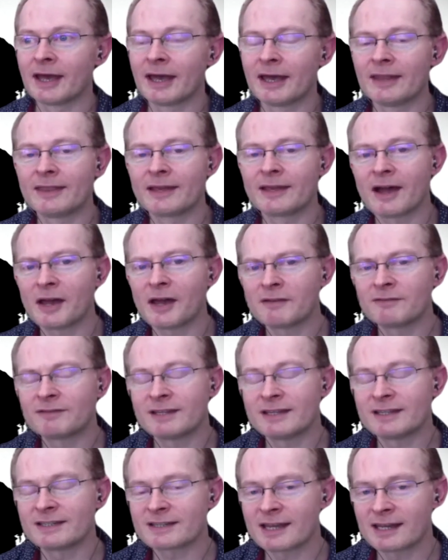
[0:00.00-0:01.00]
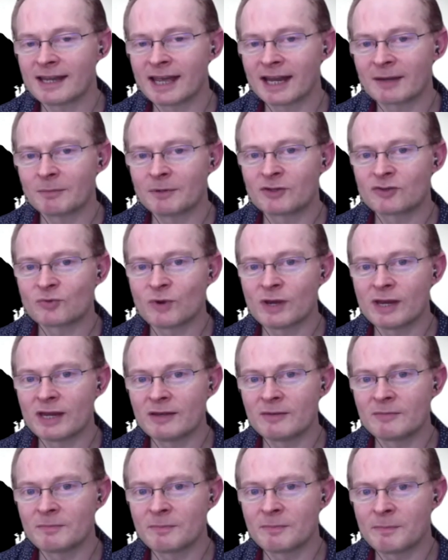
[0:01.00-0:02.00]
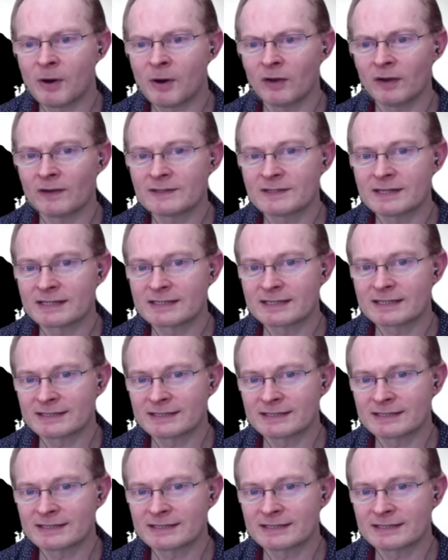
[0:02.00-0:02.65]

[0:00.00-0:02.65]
kind of disconnect between politics